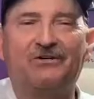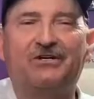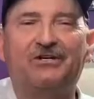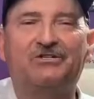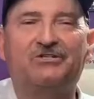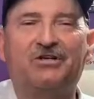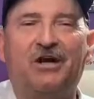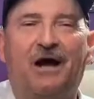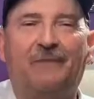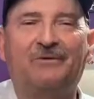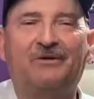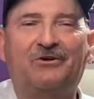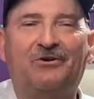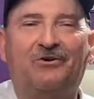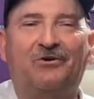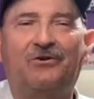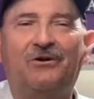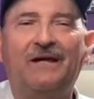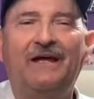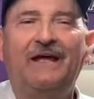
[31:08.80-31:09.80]
Good job,
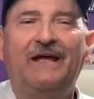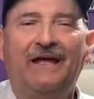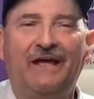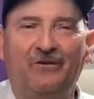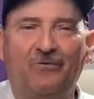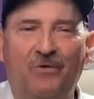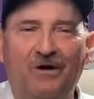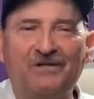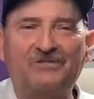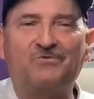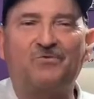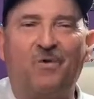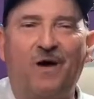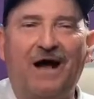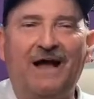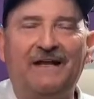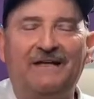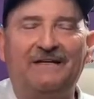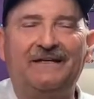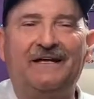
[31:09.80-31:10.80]
Nicole. It was
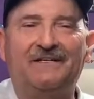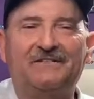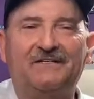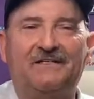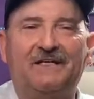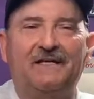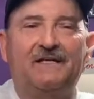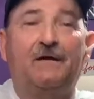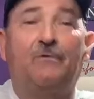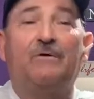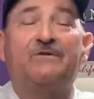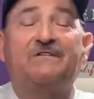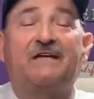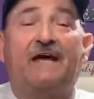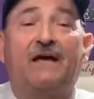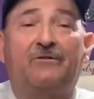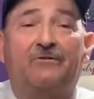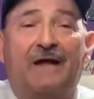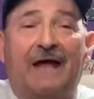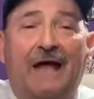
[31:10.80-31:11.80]
white. Yes, it did. It went to
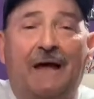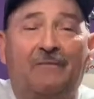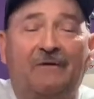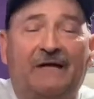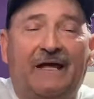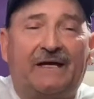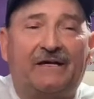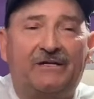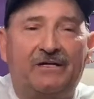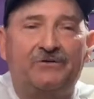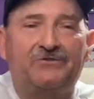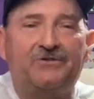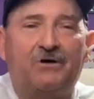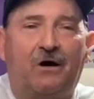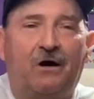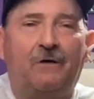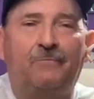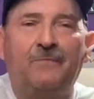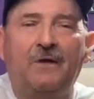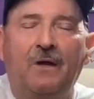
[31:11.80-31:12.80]
Heather Hamlin out of
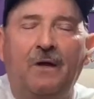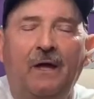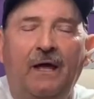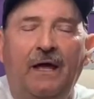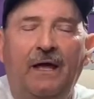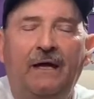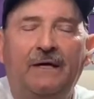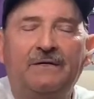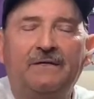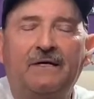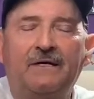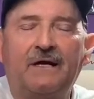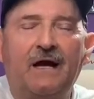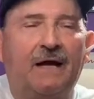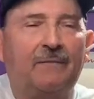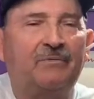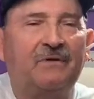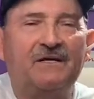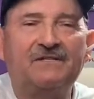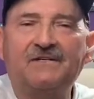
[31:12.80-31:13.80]
Utah. And
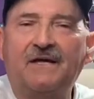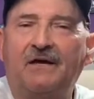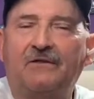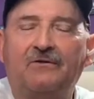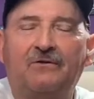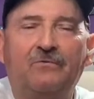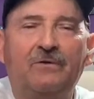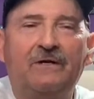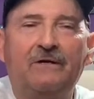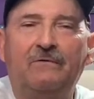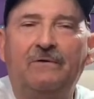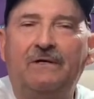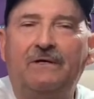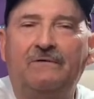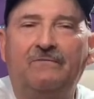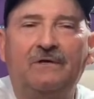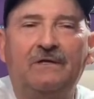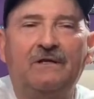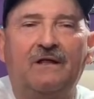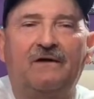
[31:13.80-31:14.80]
God bless Heather. We
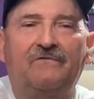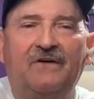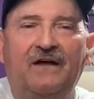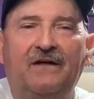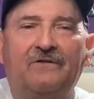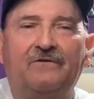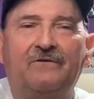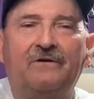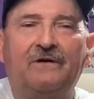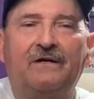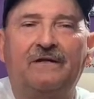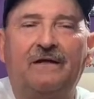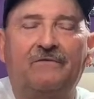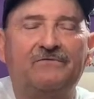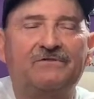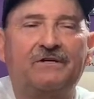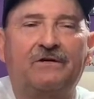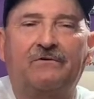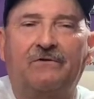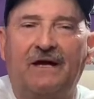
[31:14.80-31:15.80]
love Heather. And that
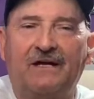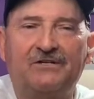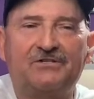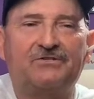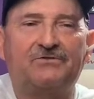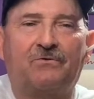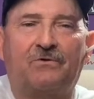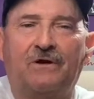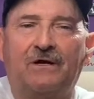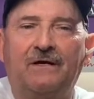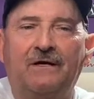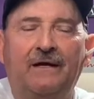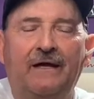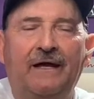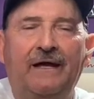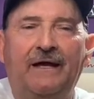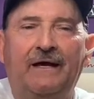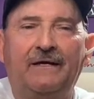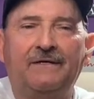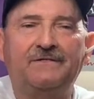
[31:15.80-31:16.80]
was a great story.
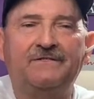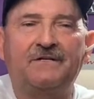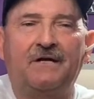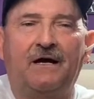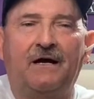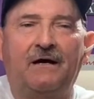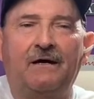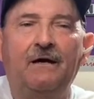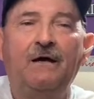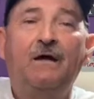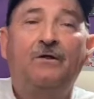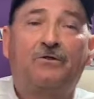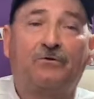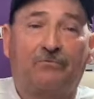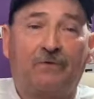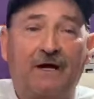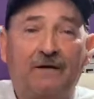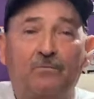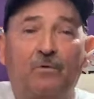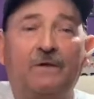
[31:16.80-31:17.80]
And the
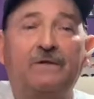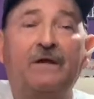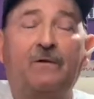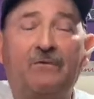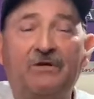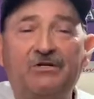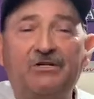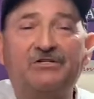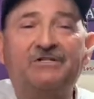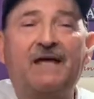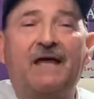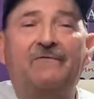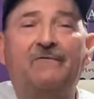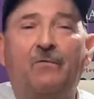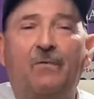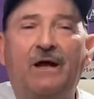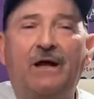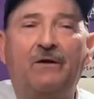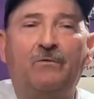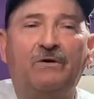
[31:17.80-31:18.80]
red one that we just gave
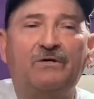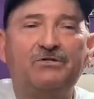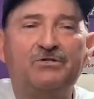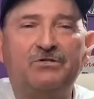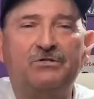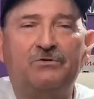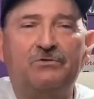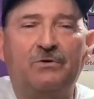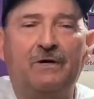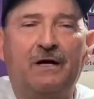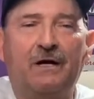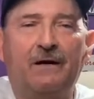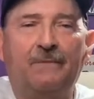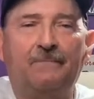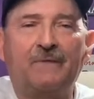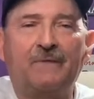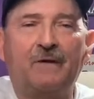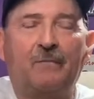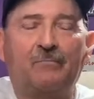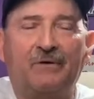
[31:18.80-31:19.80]
away went to
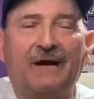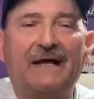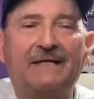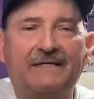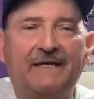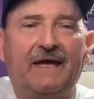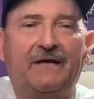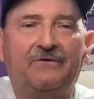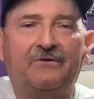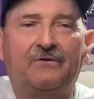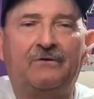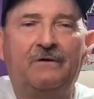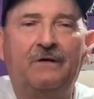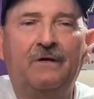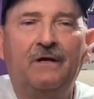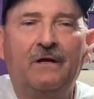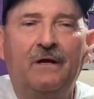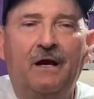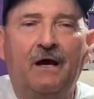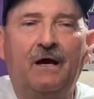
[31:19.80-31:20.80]
Brad Kendall.
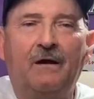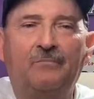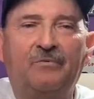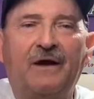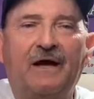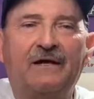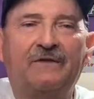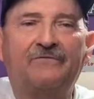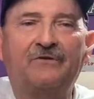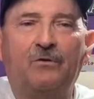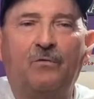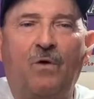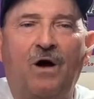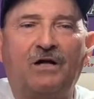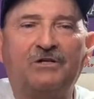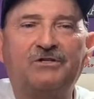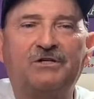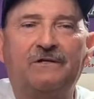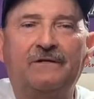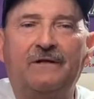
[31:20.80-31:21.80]
Brad, if you're
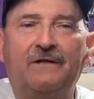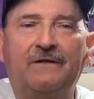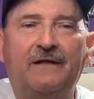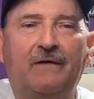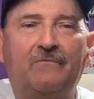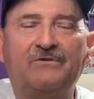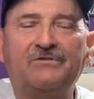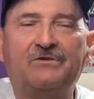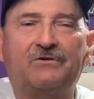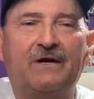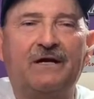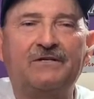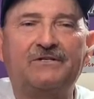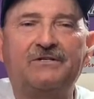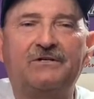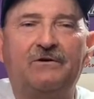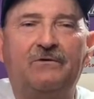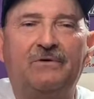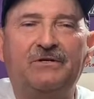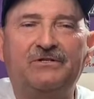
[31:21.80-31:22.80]
watching, that was great,
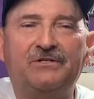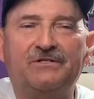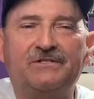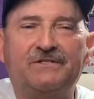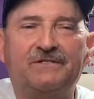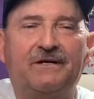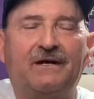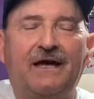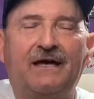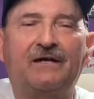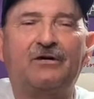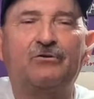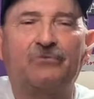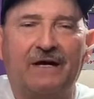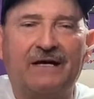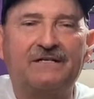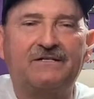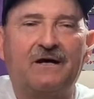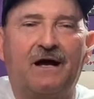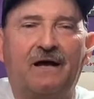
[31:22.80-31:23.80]
too. We just had a
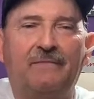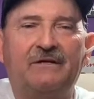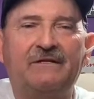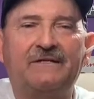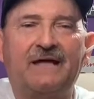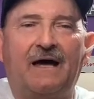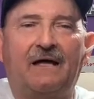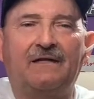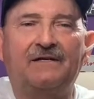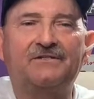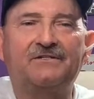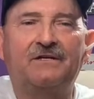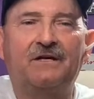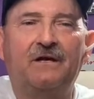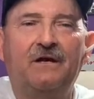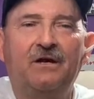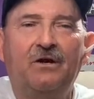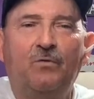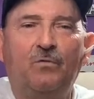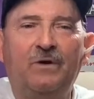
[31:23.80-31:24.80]
great time in Dallas
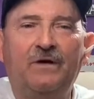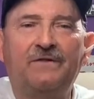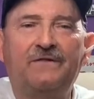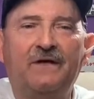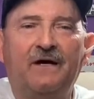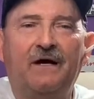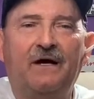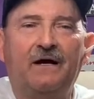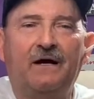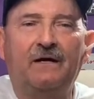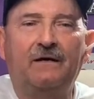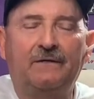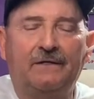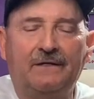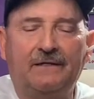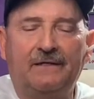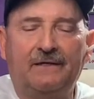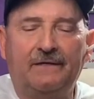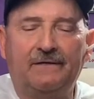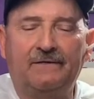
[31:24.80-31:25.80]
with the
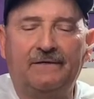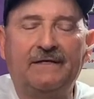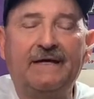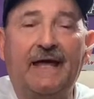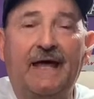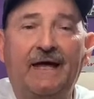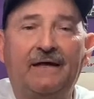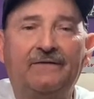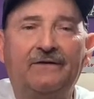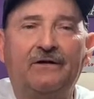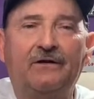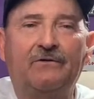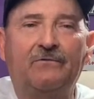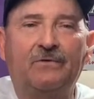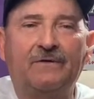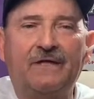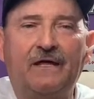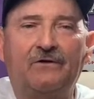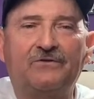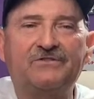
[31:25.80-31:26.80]
gang there
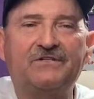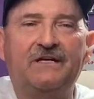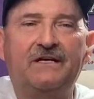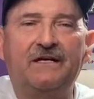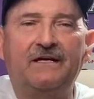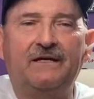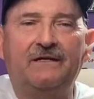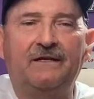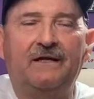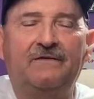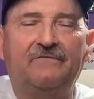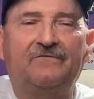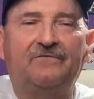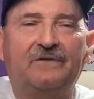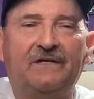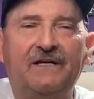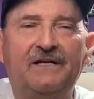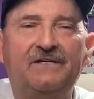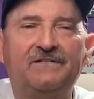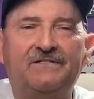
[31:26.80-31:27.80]
with LT and
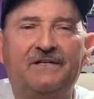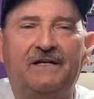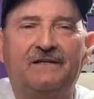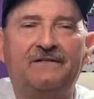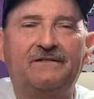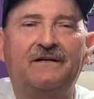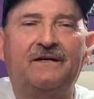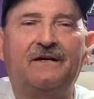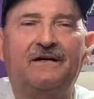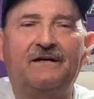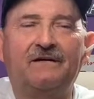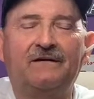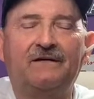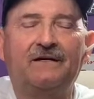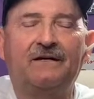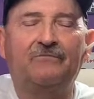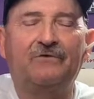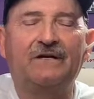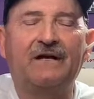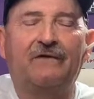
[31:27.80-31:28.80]
Felice and a
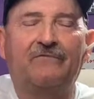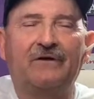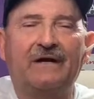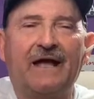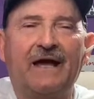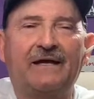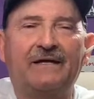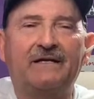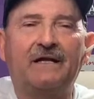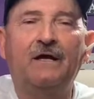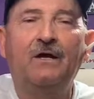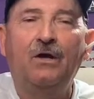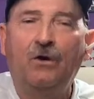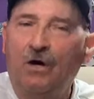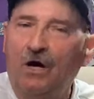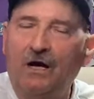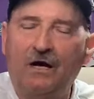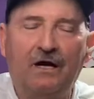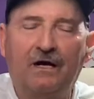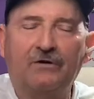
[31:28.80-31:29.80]
recovering addict,
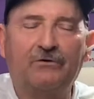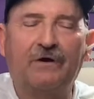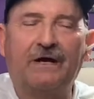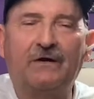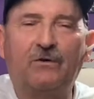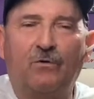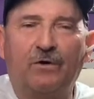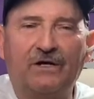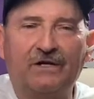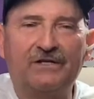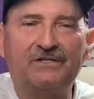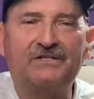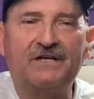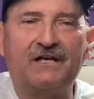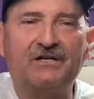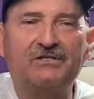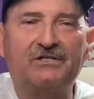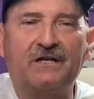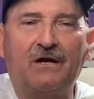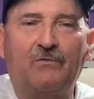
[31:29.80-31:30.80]
a great
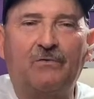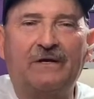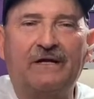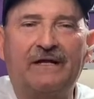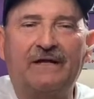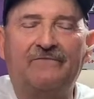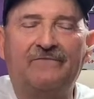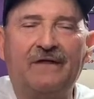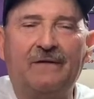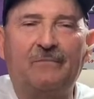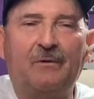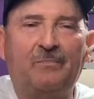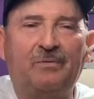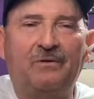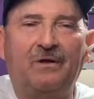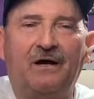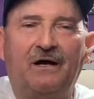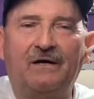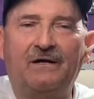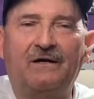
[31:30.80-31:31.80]
organization. I want to give them a
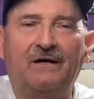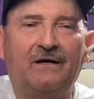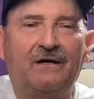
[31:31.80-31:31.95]
plug.